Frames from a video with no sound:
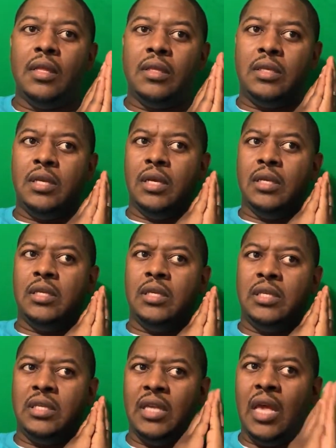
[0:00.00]
to
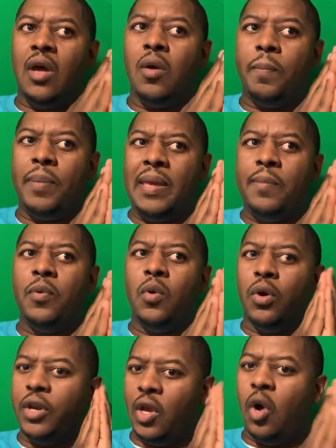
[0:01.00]
sell people
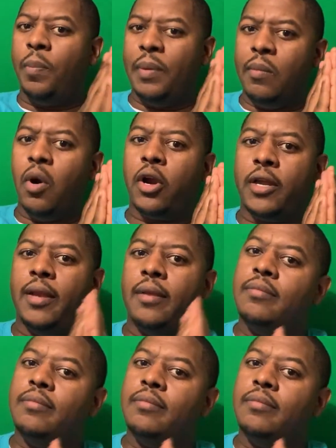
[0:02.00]
on the open market?